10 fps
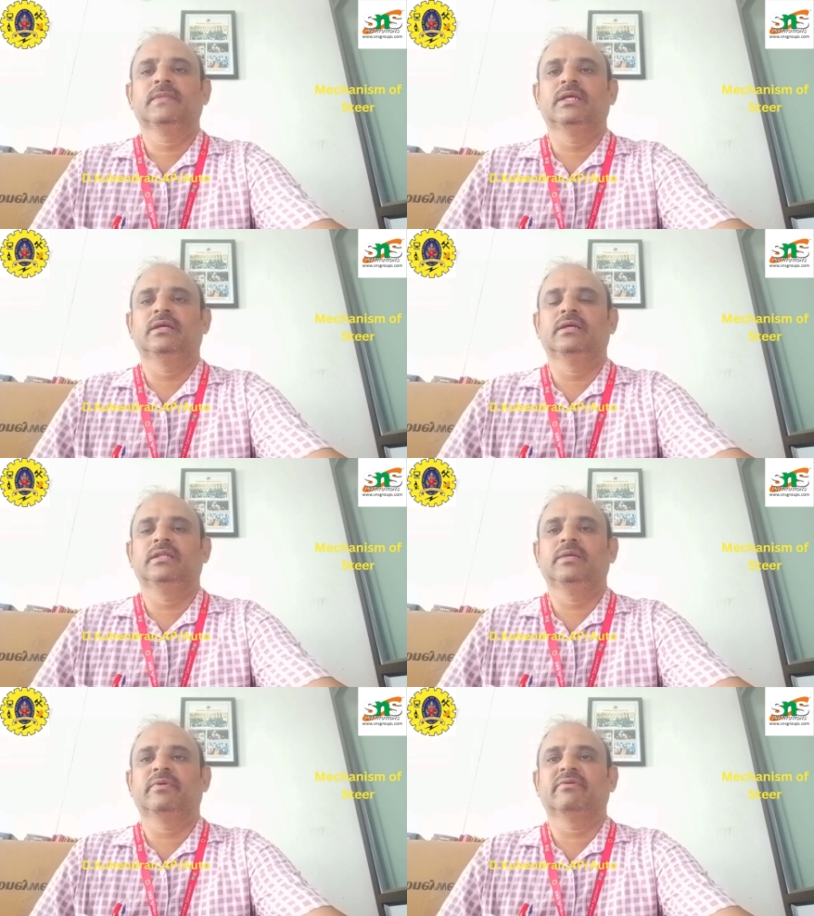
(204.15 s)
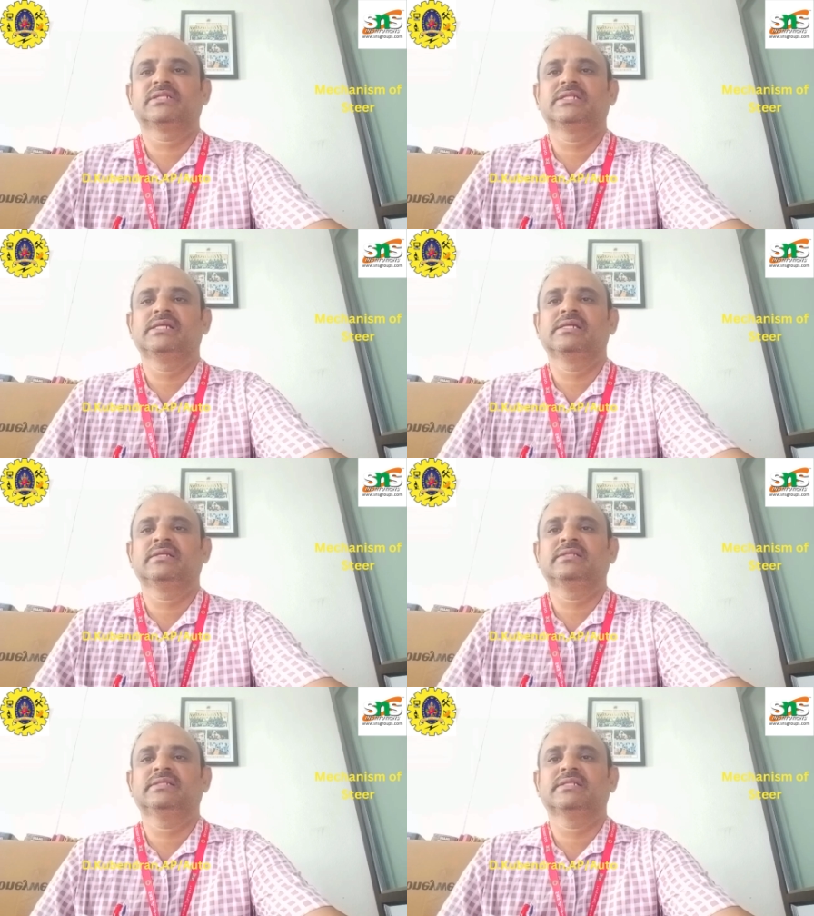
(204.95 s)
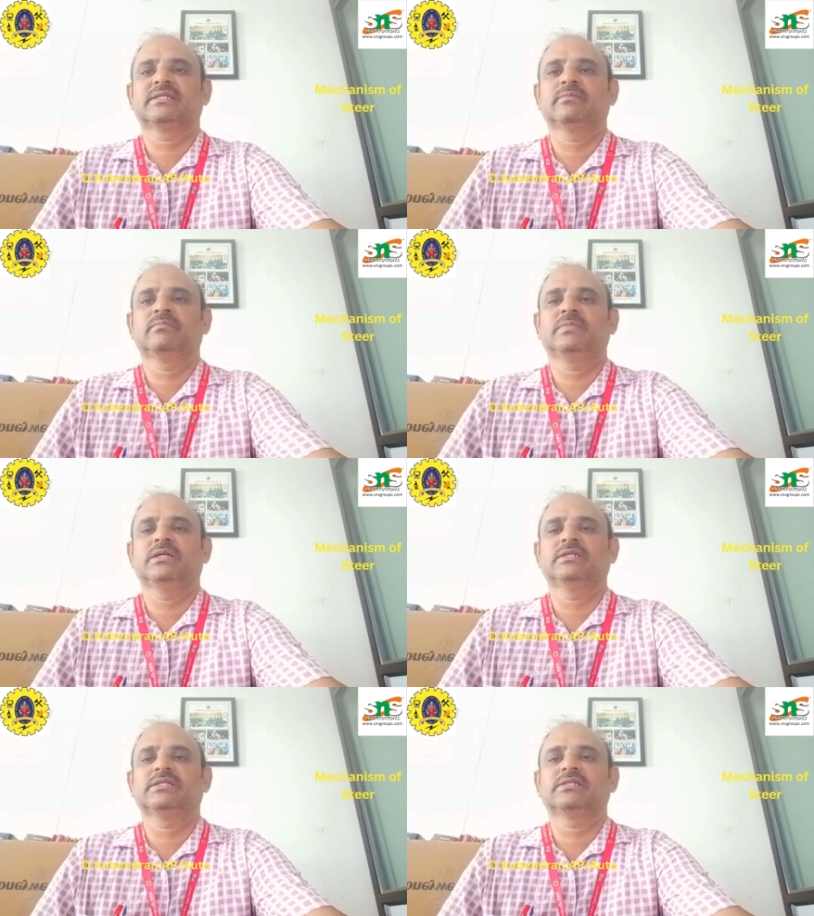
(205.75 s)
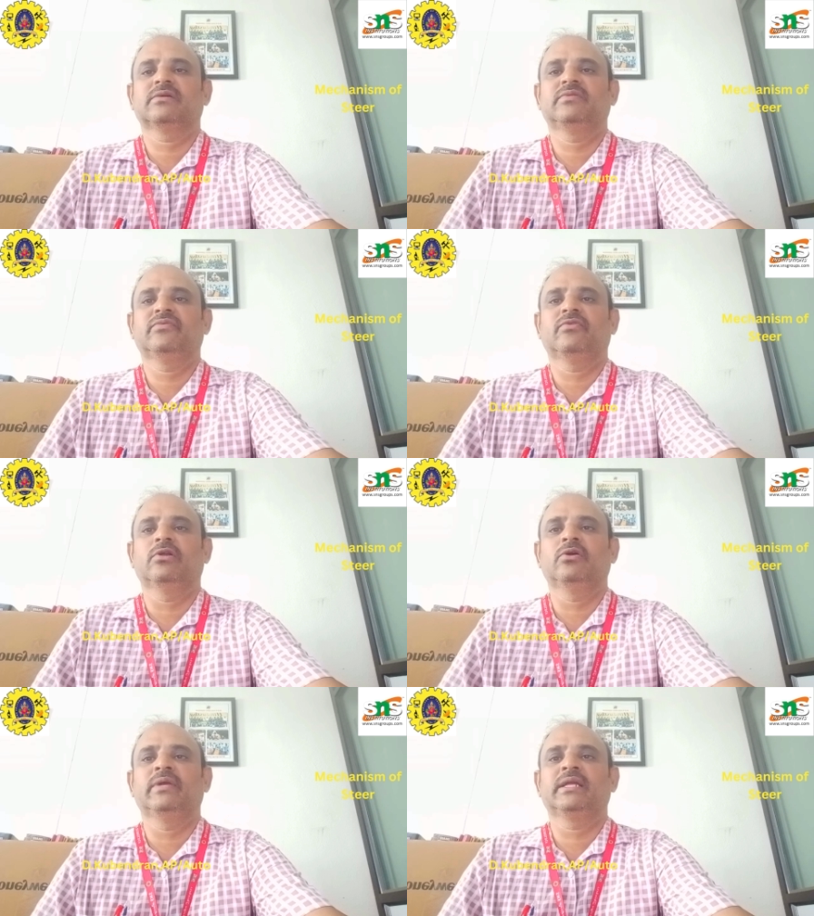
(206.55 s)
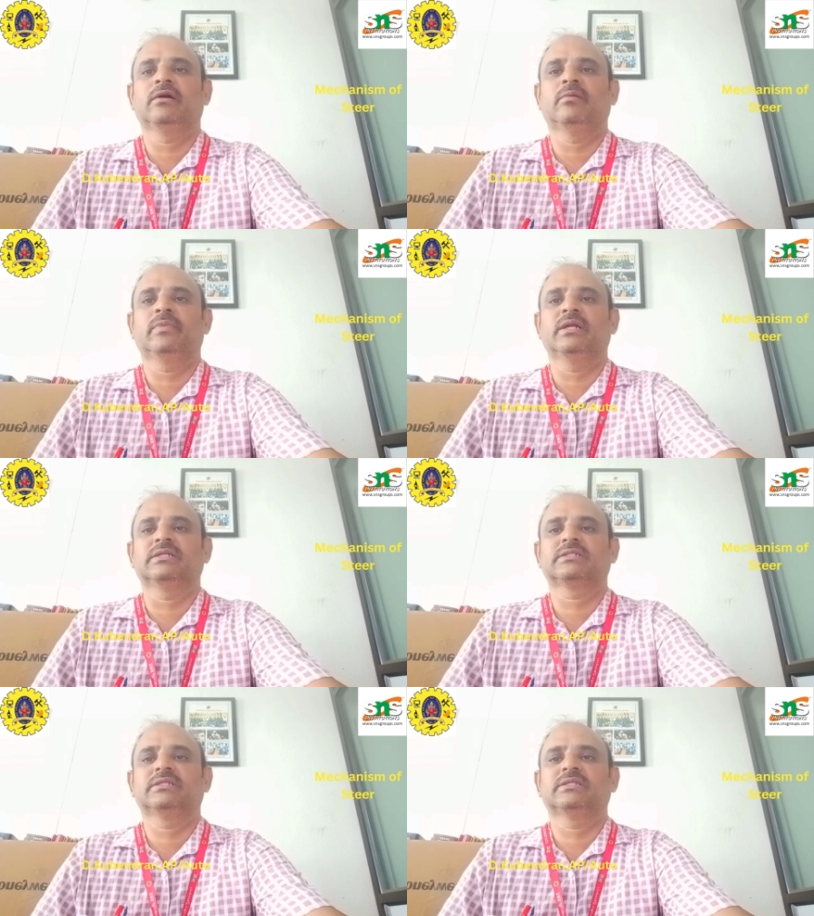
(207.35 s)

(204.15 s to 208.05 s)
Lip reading: The power steering system consists of the following components.